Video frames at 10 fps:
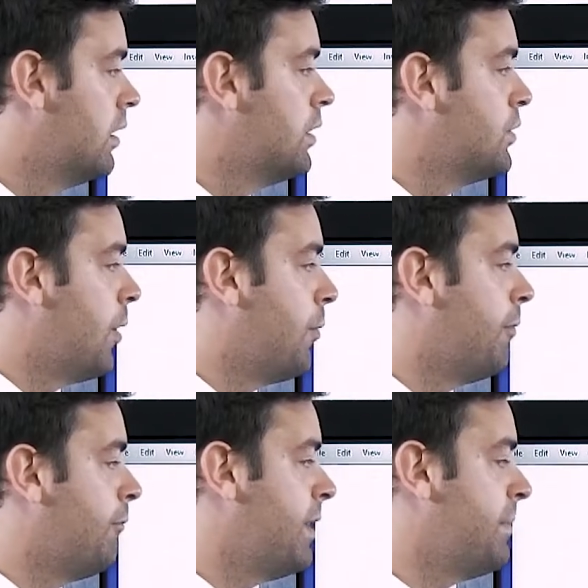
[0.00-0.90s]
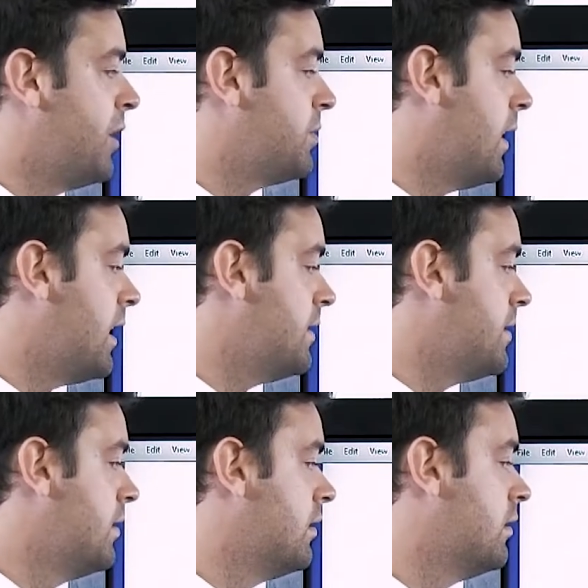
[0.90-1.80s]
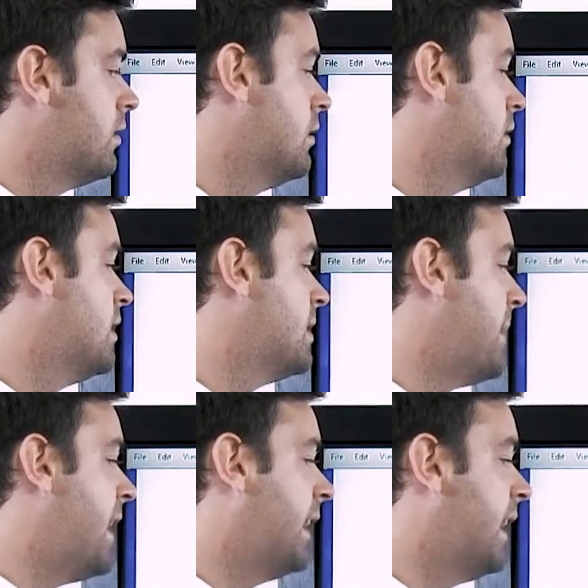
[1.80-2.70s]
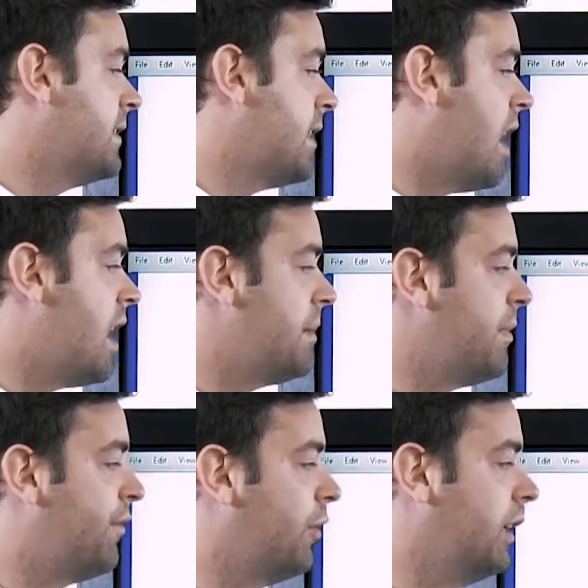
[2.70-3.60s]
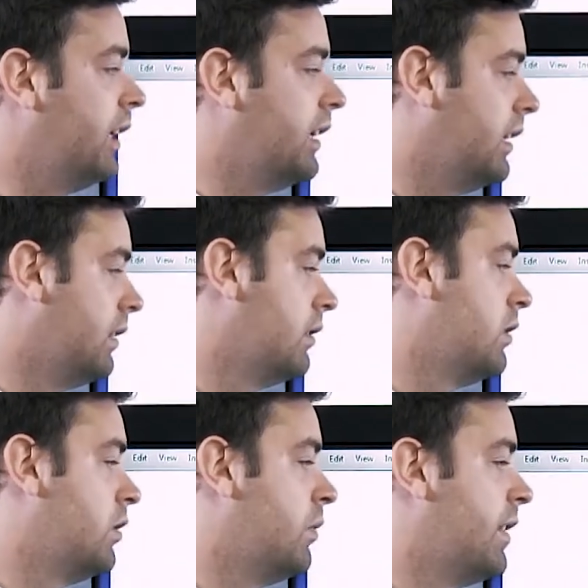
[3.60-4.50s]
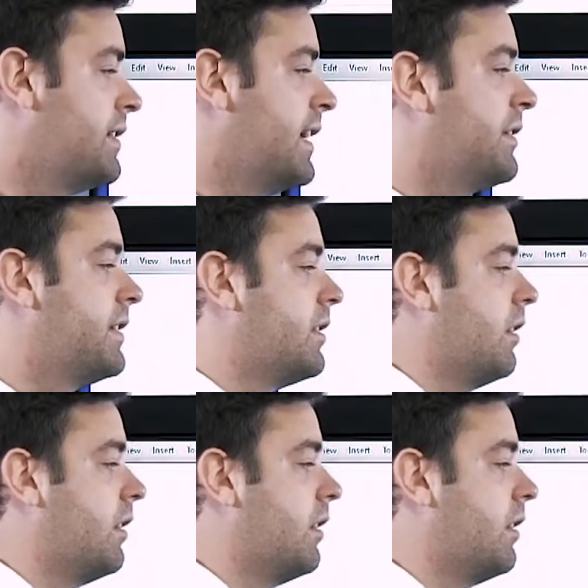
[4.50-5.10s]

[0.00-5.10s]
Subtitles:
So with most words, the spelling is I before E when the sound is a